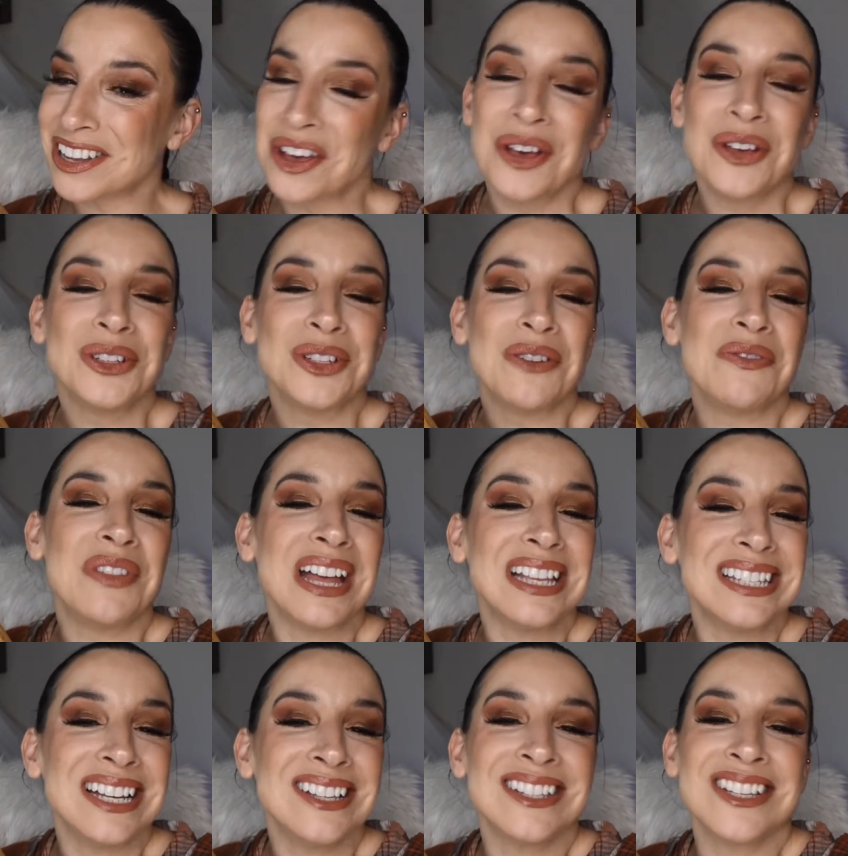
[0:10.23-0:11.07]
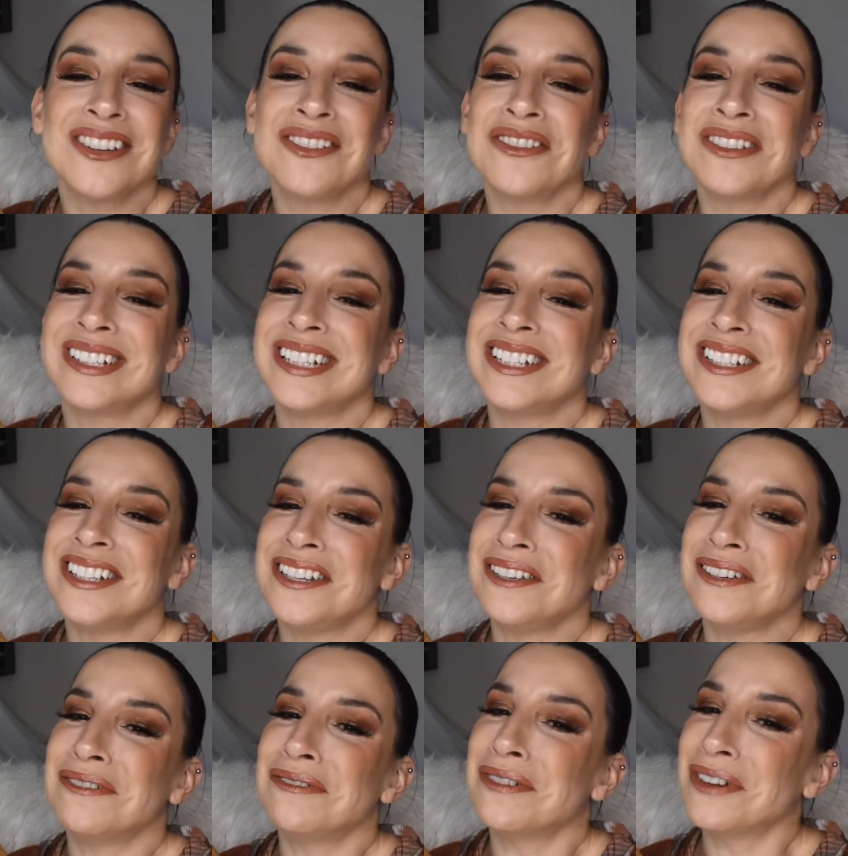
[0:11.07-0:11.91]
So if that sounds interesting to
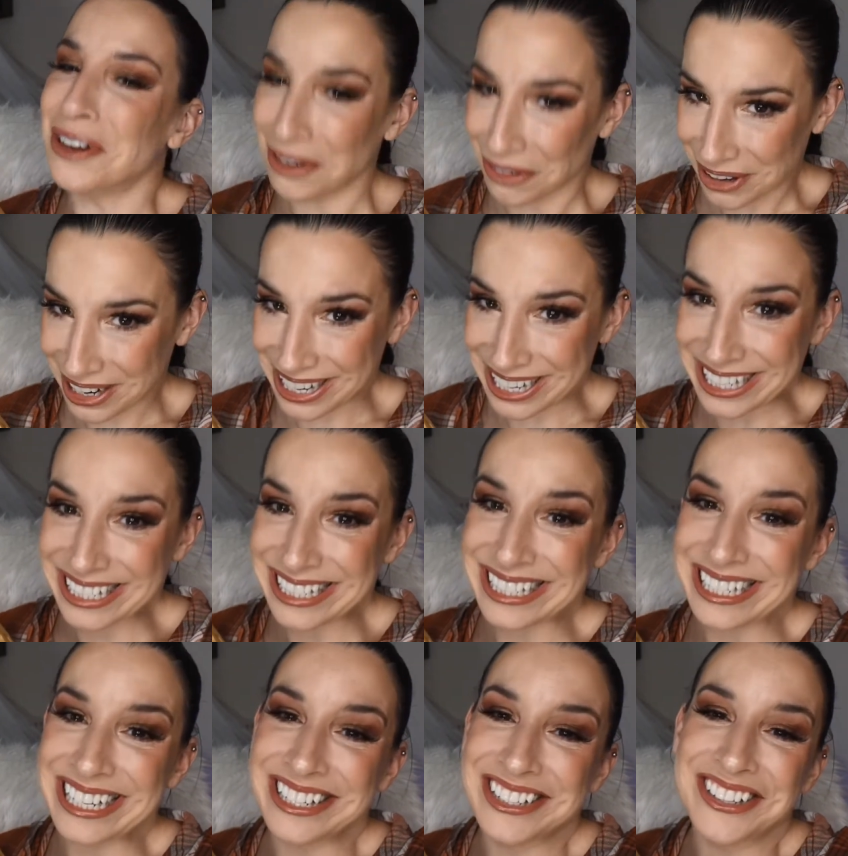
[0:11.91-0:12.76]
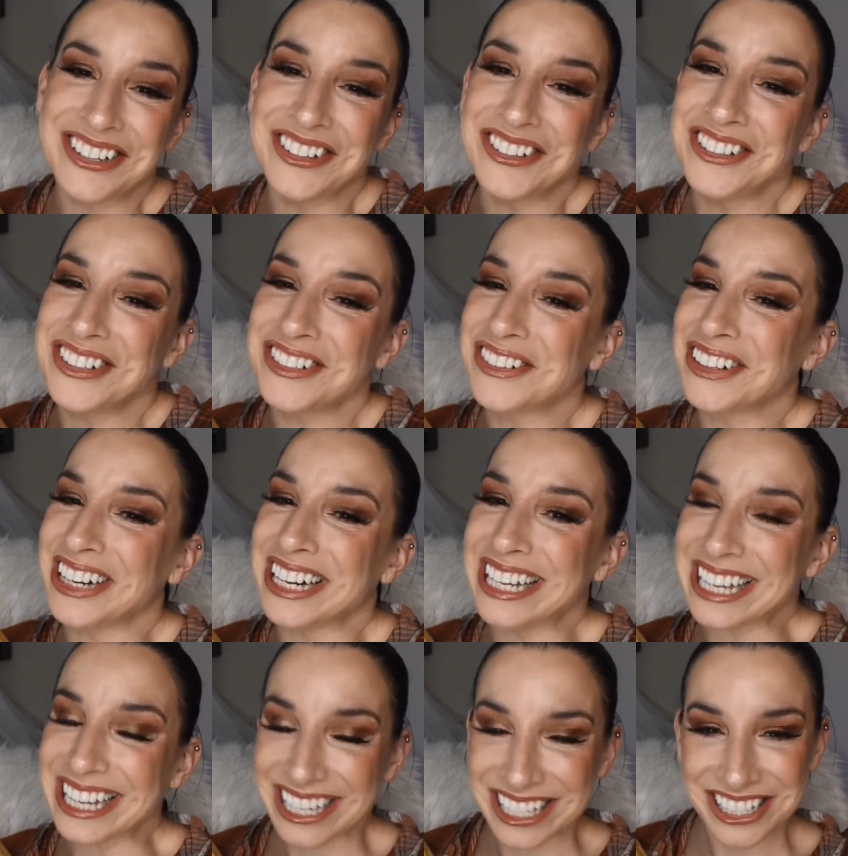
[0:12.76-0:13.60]
you, go ahead and stay tuned. We're going to
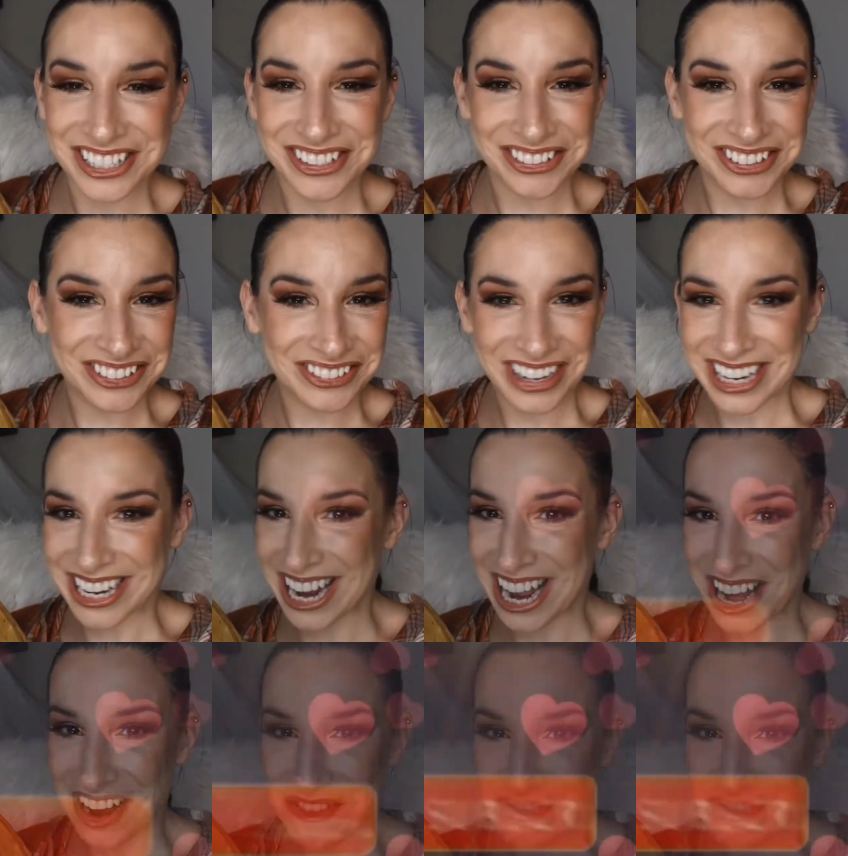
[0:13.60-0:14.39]
get into it right now.